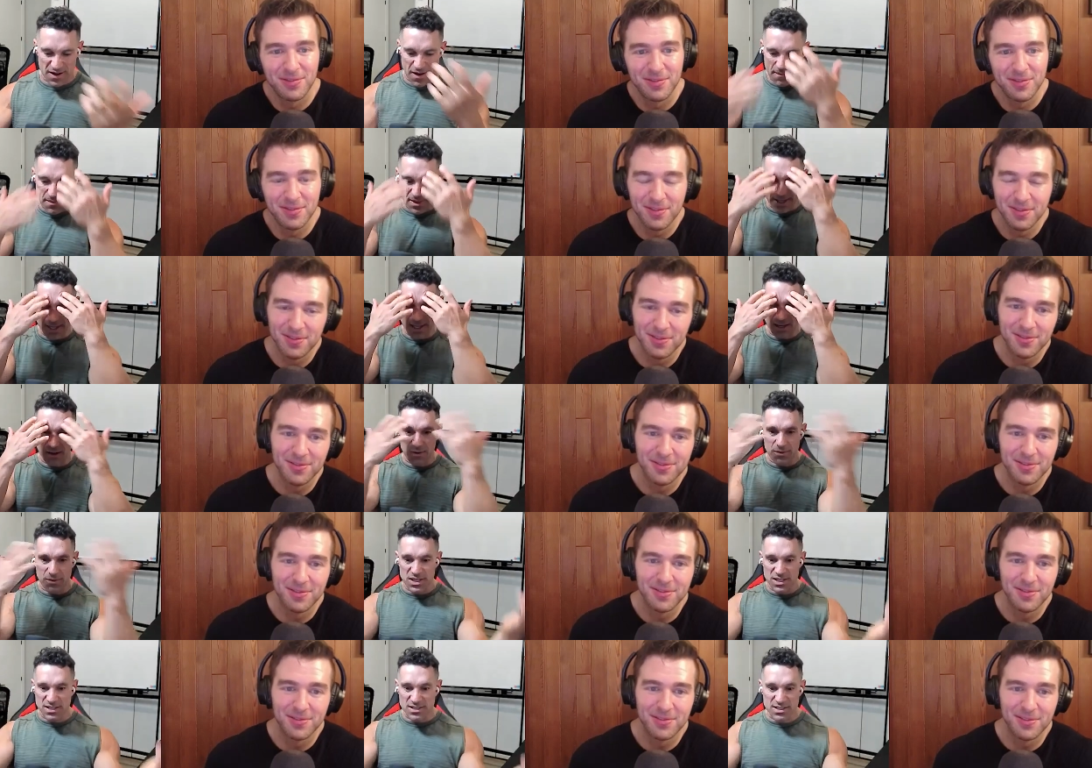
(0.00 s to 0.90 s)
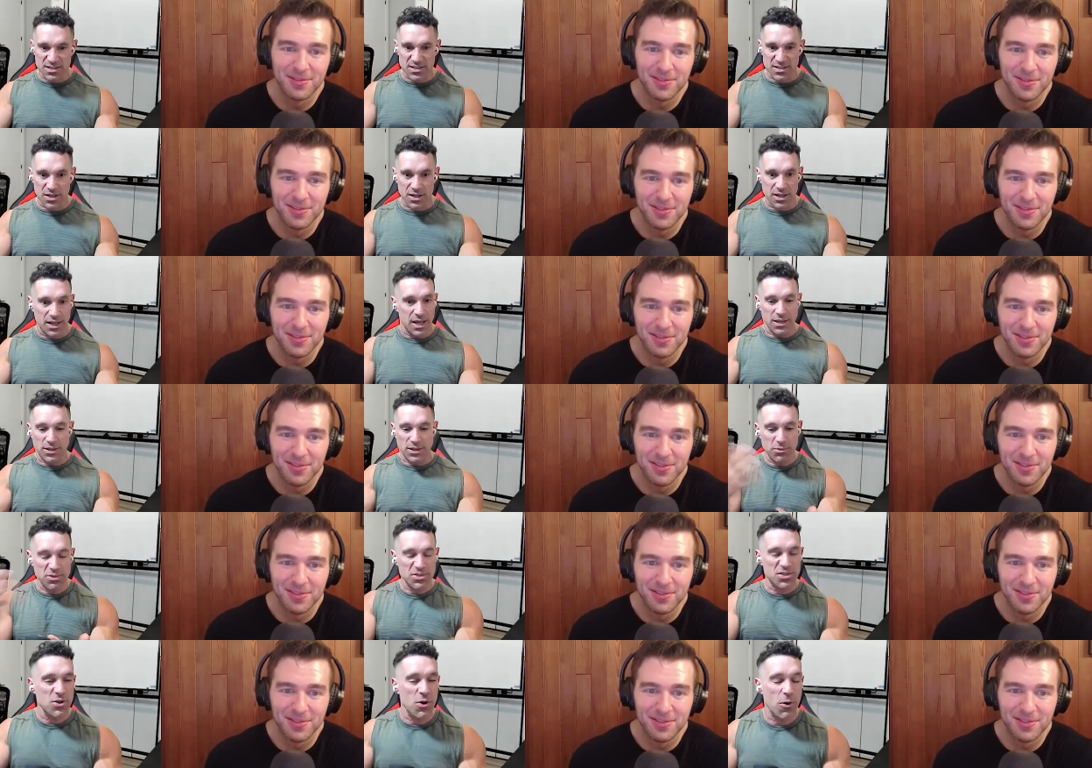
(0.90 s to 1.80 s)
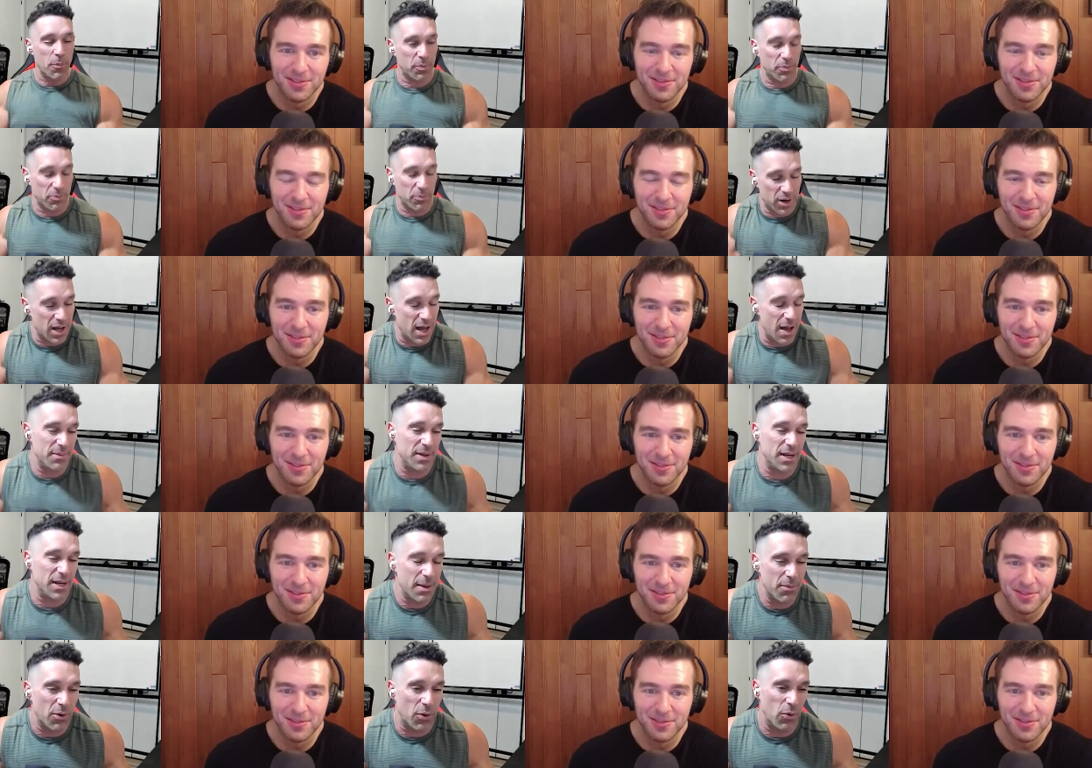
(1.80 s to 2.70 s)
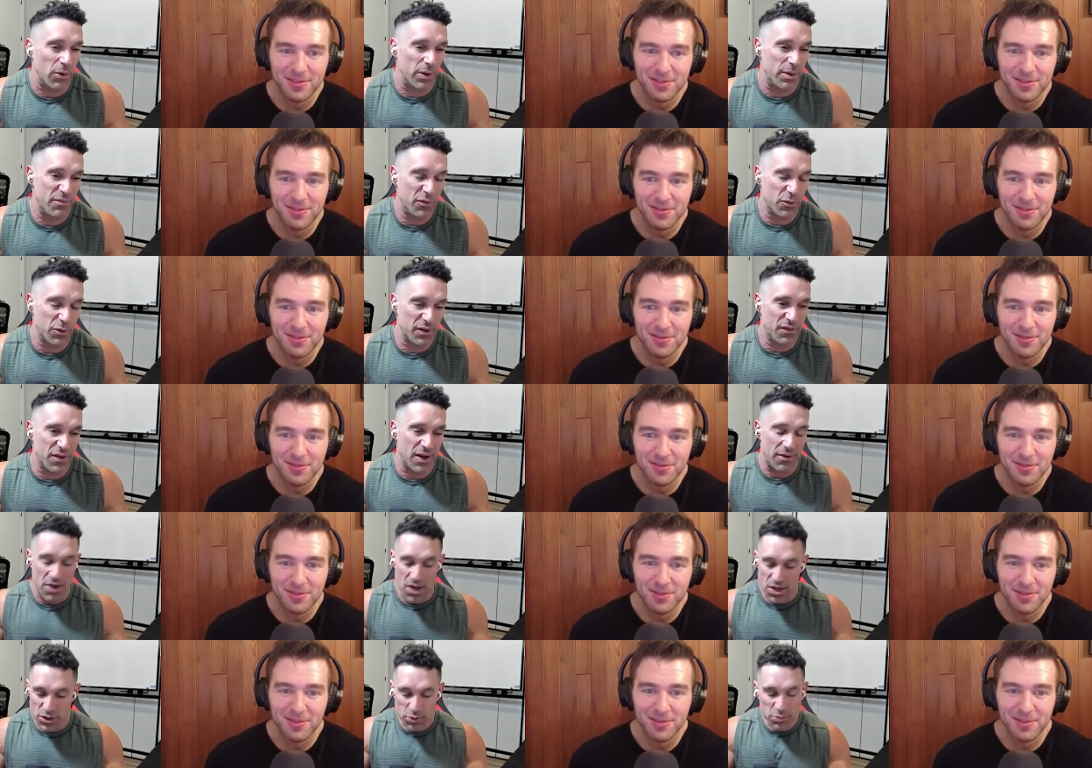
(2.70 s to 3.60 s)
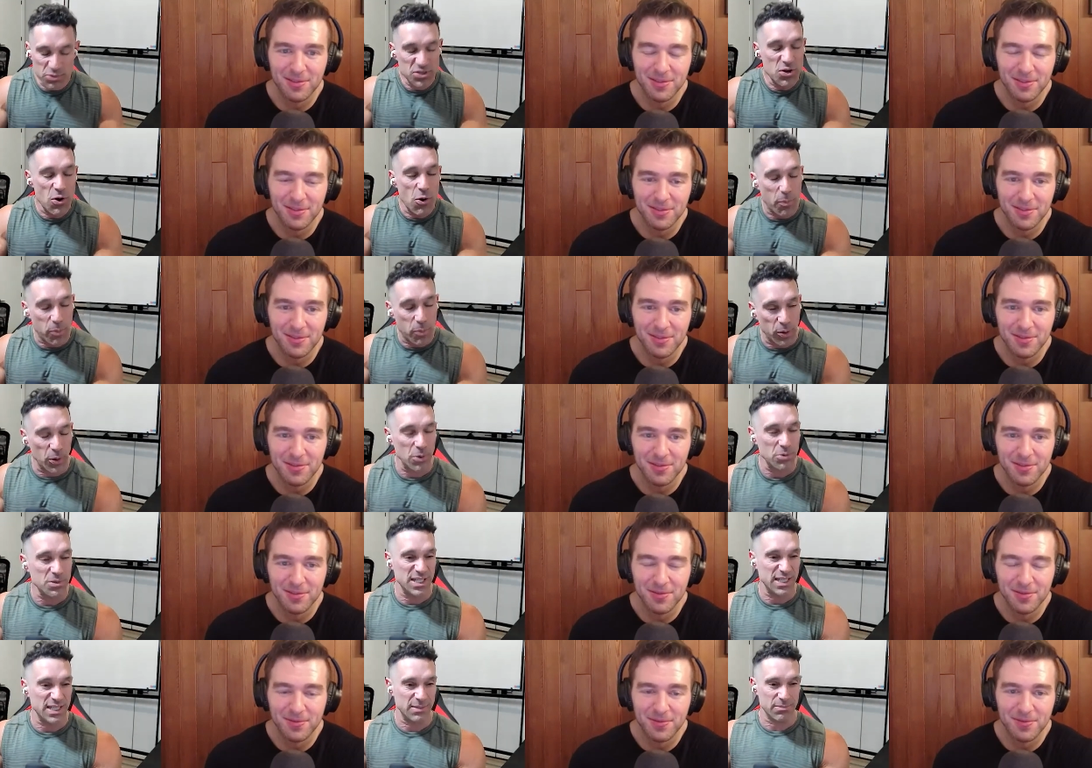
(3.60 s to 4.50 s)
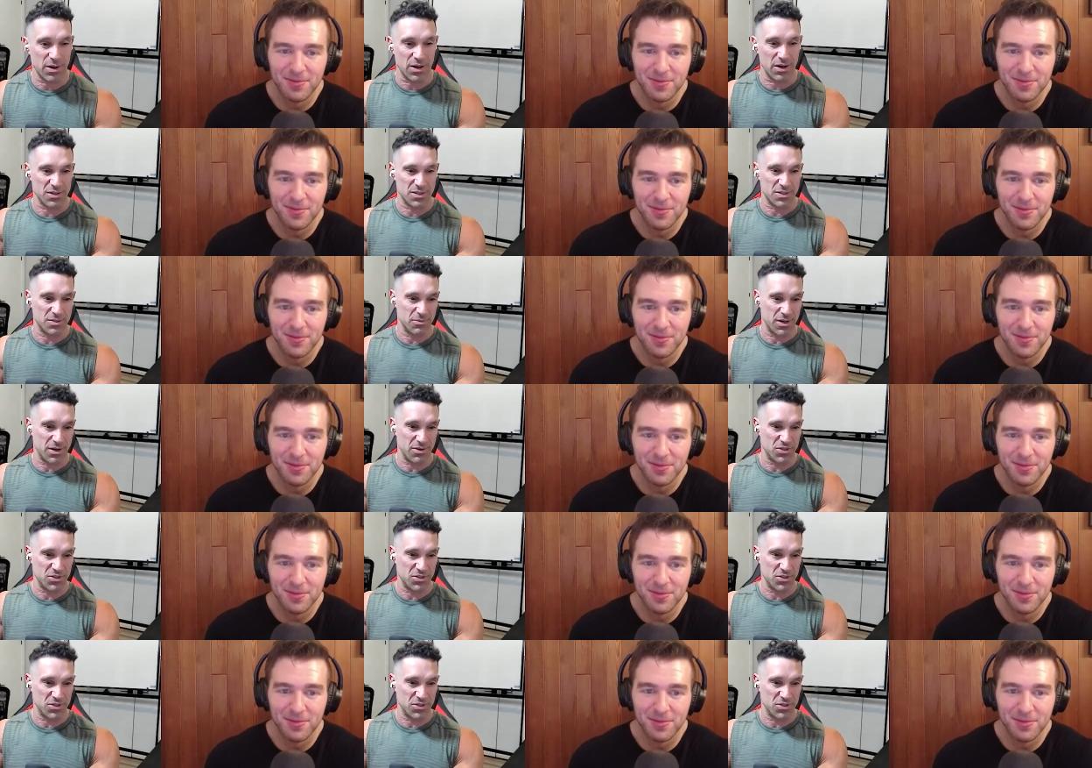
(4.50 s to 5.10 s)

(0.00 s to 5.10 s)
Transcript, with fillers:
Speaker 1: I'm like, this is so, there was no, I mean, I'm old, I'm 45. There was no protein bars when I